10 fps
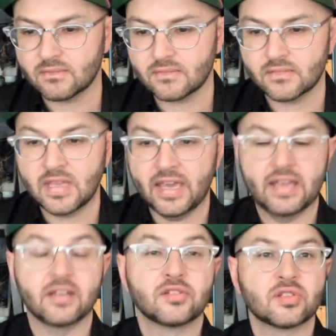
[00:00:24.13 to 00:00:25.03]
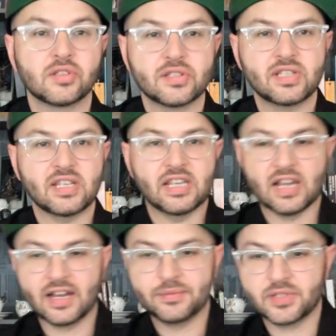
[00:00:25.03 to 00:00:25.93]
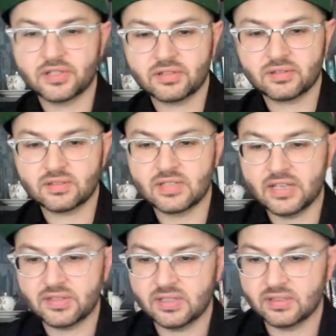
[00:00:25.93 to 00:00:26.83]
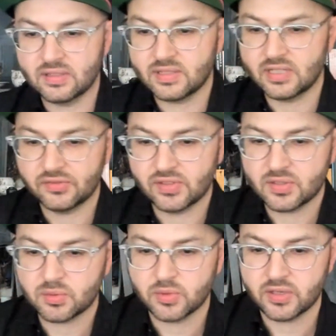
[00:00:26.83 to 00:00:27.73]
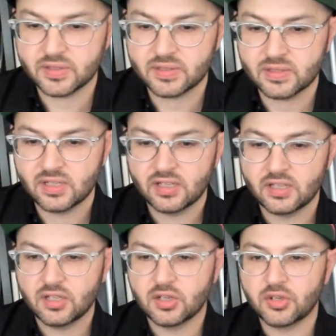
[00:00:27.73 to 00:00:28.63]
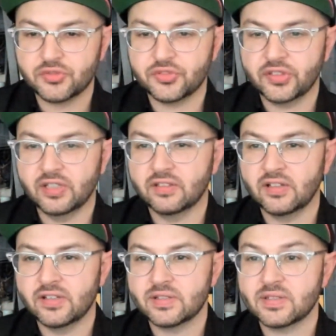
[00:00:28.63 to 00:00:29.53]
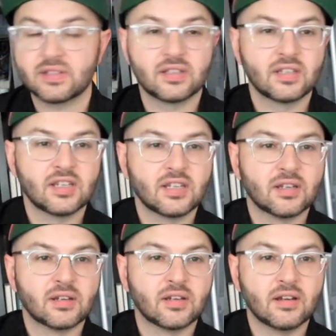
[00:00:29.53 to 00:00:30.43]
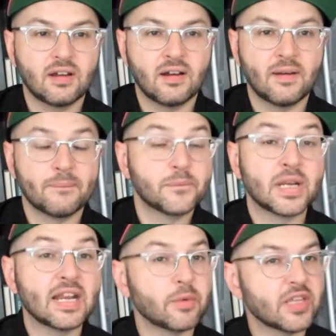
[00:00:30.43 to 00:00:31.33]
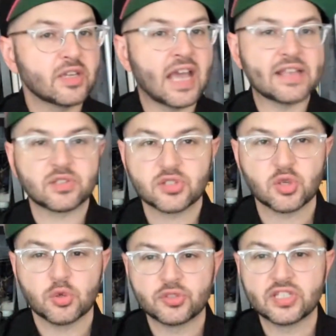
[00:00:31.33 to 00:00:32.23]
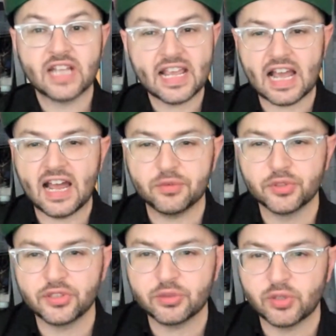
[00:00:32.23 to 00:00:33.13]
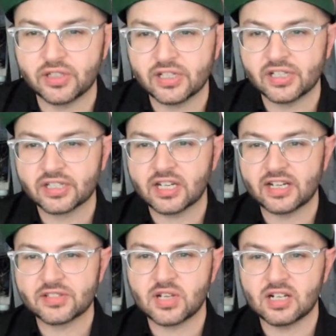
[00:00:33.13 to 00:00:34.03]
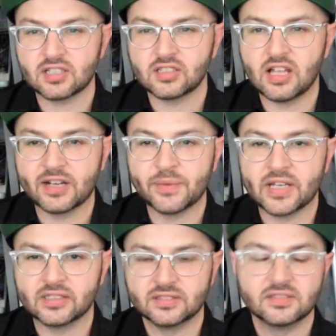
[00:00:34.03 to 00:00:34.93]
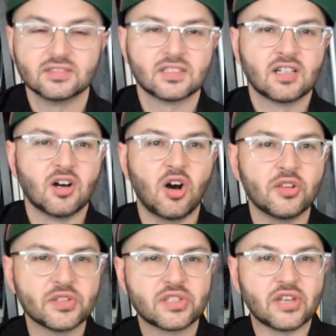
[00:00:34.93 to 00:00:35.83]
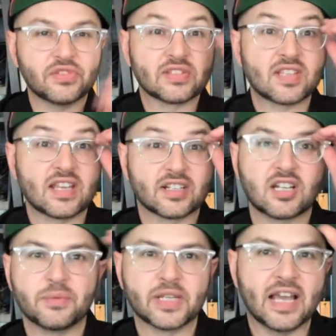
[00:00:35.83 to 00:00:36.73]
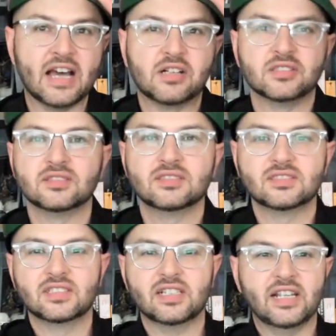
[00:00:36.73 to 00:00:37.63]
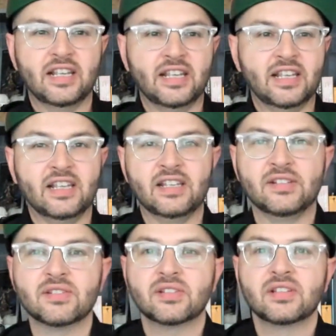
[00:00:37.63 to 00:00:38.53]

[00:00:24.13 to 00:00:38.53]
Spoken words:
yeah, so let's see. I'm just testing to see if this works. Hopefully it does. But anyway, you guys, so today I really wanted to kind of talk a lot about all the stuff that's kind of coming out, and